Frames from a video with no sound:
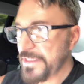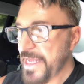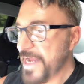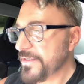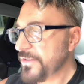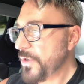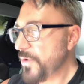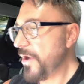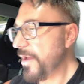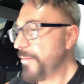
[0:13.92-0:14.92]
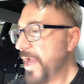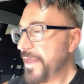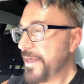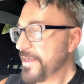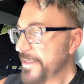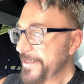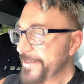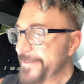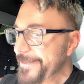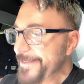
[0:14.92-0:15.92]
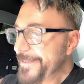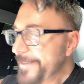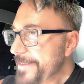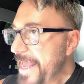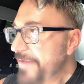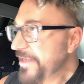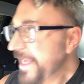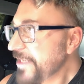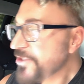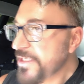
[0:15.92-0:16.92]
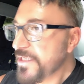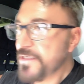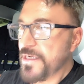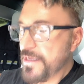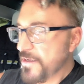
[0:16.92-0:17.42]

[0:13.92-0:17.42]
that to turn on my navigation,